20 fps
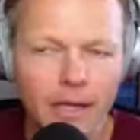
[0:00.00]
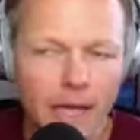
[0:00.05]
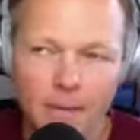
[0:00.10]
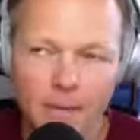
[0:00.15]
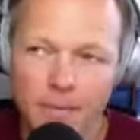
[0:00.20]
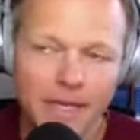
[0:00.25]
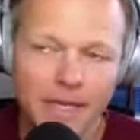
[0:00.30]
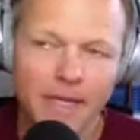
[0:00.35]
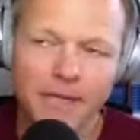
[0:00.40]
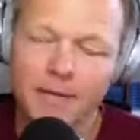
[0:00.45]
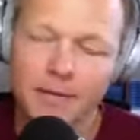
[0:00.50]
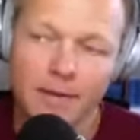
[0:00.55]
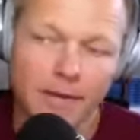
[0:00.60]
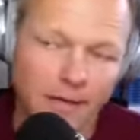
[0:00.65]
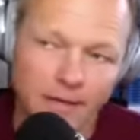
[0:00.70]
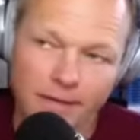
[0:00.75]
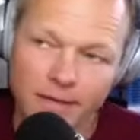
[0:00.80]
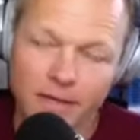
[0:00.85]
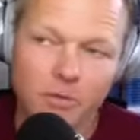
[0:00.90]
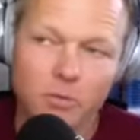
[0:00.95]
I mean, that's
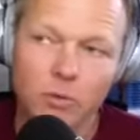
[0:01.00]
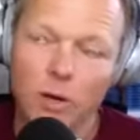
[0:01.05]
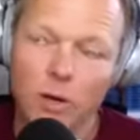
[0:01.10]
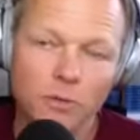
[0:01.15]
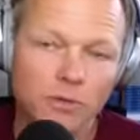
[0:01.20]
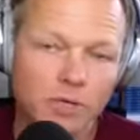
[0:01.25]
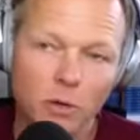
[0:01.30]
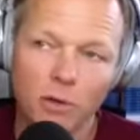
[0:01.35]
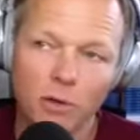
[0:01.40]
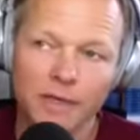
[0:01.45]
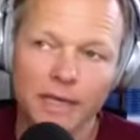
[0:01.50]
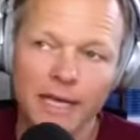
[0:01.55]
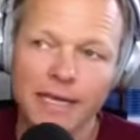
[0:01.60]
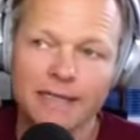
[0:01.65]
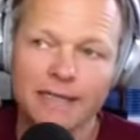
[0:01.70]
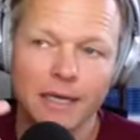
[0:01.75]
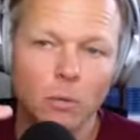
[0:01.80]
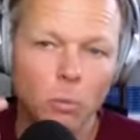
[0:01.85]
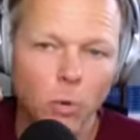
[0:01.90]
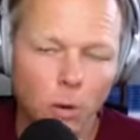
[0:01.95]
that's where I was going
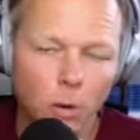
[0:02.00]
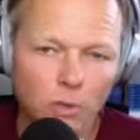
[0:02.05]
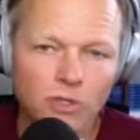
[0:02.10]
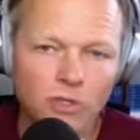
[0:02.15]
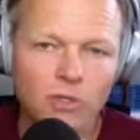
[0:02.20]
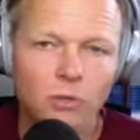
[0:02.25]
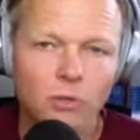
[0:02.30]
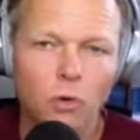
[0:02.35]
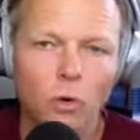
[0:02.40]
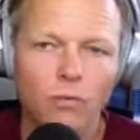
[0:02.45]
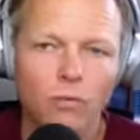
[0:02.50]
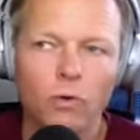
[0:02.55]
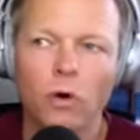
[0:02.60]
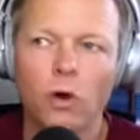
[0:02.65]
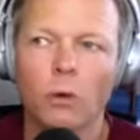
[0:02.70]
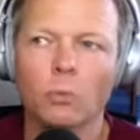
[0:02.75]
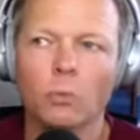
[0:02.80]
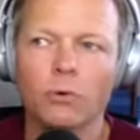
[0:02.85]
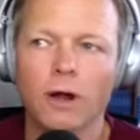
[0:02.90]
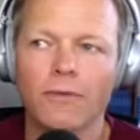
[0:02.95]
next. Like, what was your
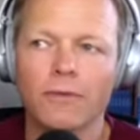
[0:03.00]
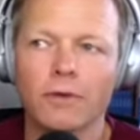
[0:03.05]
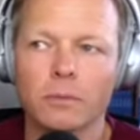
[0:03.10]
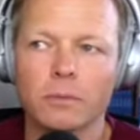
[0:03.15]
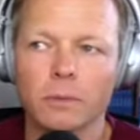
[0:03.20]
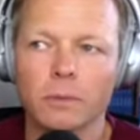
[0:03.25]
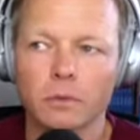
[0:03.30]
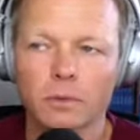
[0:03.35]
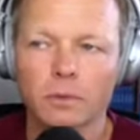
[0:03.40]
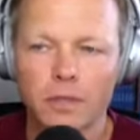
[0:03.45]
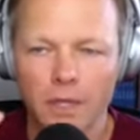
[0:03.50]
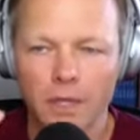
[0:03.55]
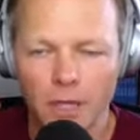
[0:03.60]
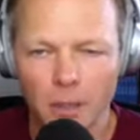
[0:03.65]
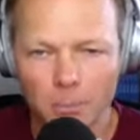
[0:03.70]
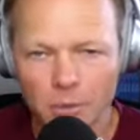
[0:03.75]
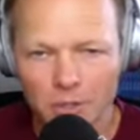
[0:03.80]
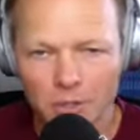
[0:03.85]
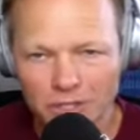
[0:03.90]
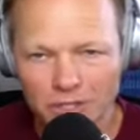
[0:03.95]
overall profitability on a
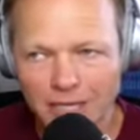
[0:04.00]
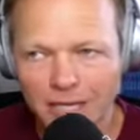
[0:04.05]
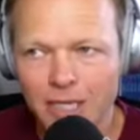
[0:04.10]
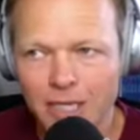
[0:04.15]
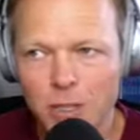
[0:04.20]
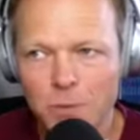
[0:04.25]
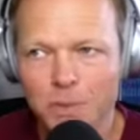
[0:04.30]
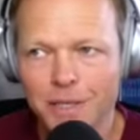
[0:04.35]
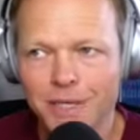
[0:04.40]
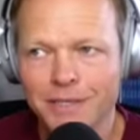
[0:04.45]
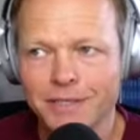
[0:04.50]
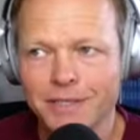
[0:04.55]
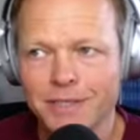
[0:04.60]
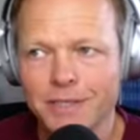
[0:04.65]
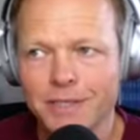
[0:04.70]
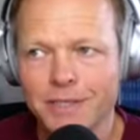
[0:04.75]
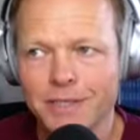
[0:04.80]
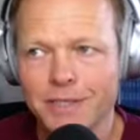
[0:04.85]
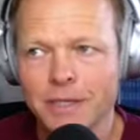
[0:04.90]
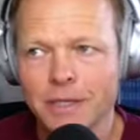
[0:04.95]
percentage
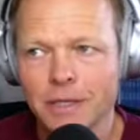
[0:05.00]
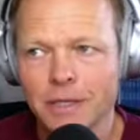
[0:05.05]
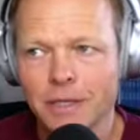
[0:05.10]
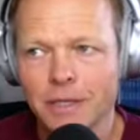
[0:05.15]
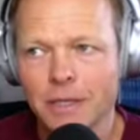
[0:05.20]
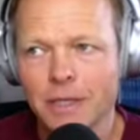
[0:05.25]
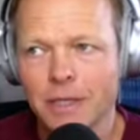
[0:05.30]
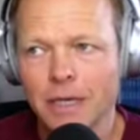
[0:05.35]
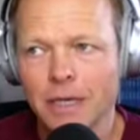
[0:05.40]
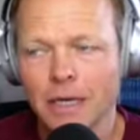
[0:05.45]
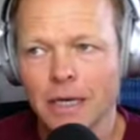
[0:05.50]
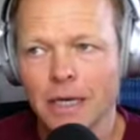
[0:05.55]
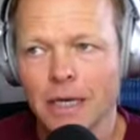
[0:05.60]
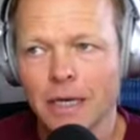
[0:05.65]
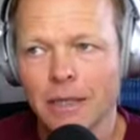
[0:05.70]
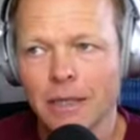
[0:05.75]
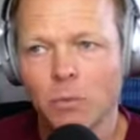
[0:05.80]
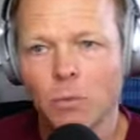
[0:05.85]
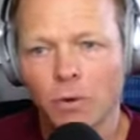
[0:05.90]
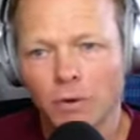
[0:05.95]
basis? Uh,
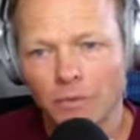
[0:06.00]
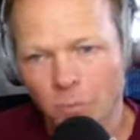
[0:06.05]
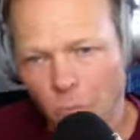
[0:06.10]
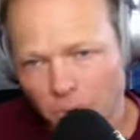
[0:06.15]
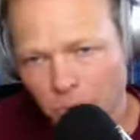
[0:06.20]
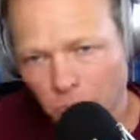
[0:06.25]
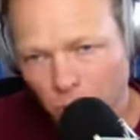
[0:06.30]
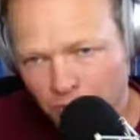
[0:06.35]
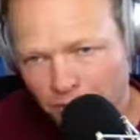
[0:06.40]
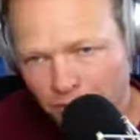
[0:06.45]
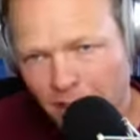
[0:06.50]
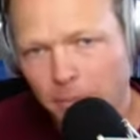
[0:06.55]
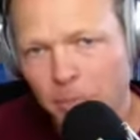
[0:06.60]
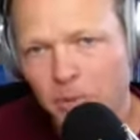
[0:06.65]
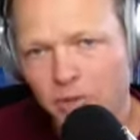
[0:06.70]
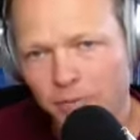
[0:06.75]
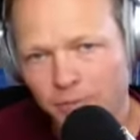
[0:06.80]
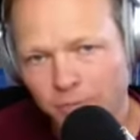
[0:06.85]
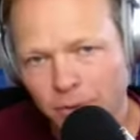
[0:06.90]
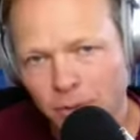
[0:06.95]
like, what what was able
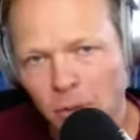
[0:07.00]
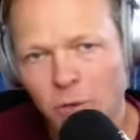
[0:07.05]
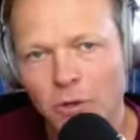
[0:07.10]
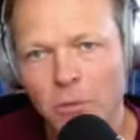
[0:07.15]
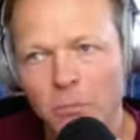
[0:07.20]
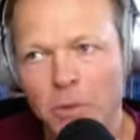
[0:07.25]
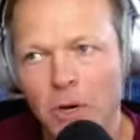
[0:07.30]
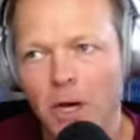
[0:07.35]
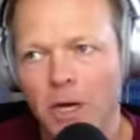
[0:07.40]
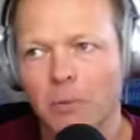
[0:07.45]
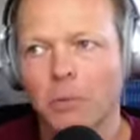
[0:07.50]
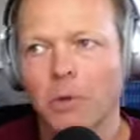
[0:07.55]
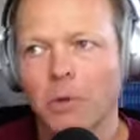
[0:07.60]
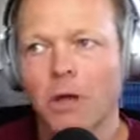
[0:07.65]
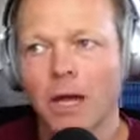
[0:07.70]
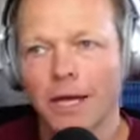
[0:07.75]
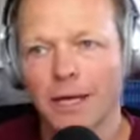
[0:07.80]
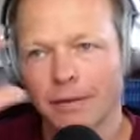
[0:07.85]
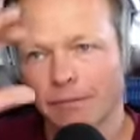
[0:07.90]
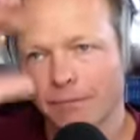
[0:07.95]
to flow to the bottom
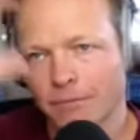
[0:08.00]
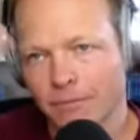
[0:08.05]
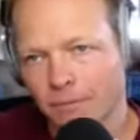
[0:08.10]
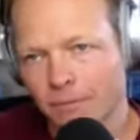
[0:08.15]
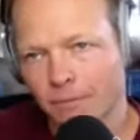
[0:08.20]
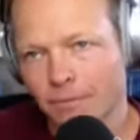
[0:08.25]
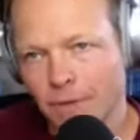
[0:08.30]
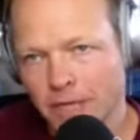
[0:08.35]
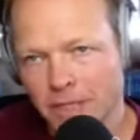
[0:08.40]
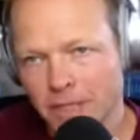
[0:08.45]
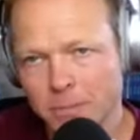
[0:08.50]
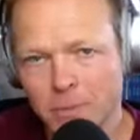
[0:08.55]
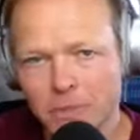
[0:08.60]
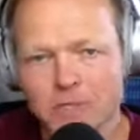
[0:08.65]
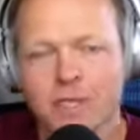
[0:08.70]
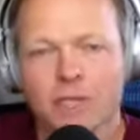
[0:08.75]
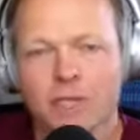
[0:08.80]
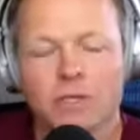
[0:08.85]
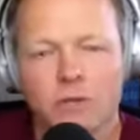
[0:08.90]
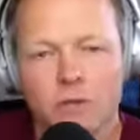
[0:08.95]
line as a
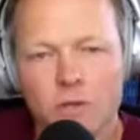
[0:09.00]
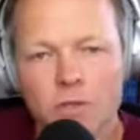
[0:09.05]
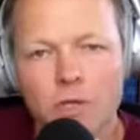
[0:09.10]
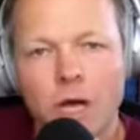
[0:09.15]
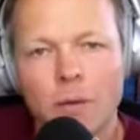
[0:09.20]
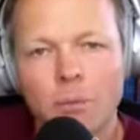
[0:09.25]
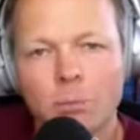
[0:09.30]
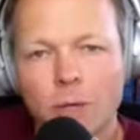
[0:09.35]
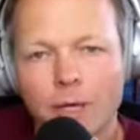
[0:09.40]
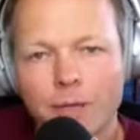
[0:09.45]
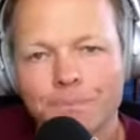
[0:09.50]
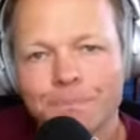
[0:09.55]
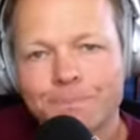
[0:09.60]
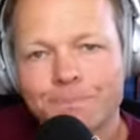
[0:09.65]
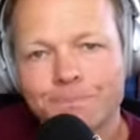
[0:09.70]
percentage of the top line?